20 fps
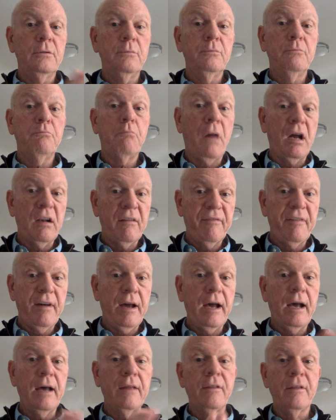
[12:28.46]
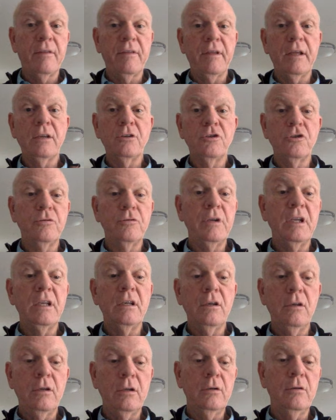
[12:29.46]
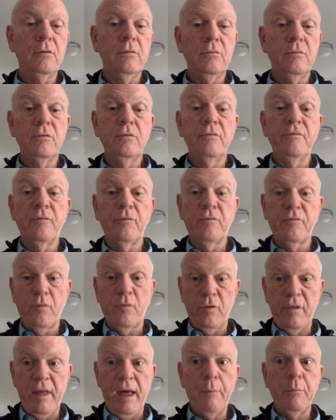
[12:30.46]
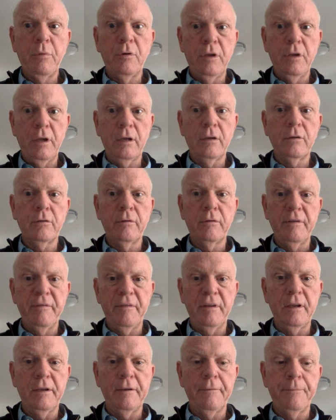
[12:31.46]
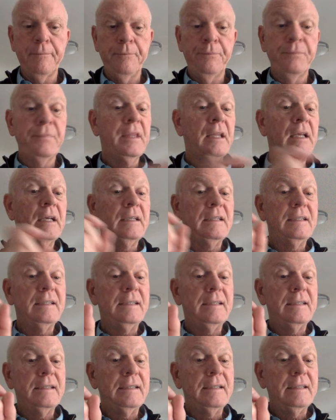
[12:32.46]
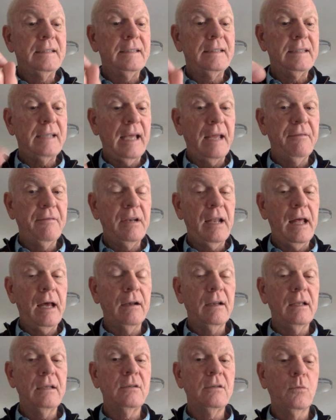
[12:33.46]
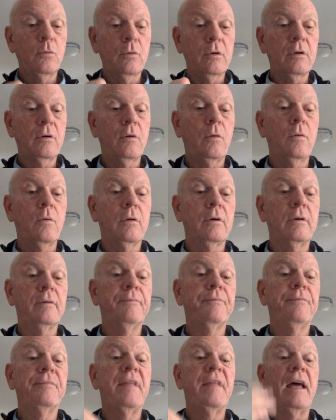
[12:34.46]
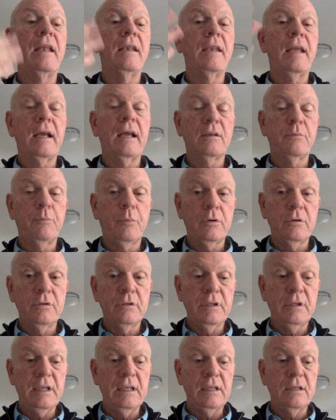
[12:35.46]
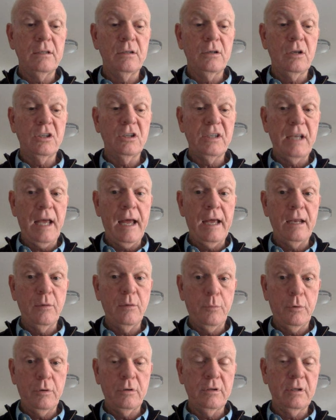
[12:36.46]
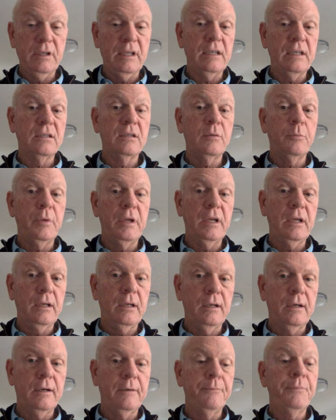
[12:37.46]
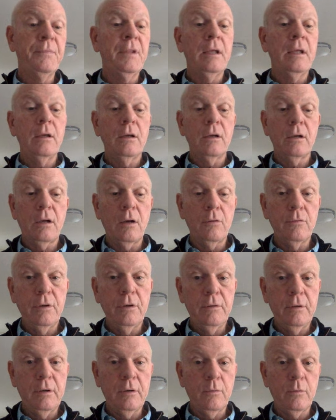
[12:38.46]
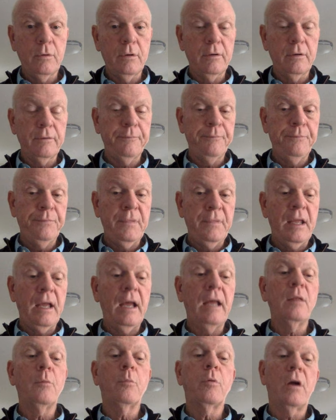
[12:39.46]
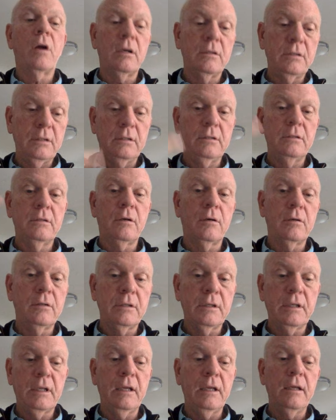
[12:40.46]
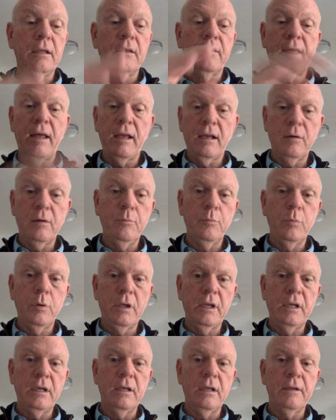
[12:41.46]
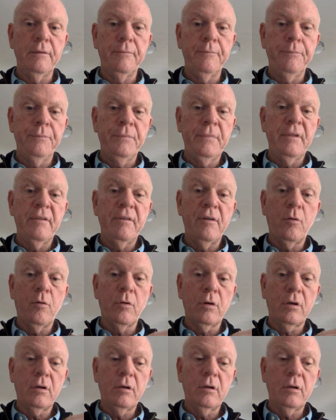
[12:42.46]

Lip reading: modify the things you need to do for that particular event. Save it out as a work order. That next person gets assigned, person gets to pick it up, go do their work, and the process starts again. They complete it or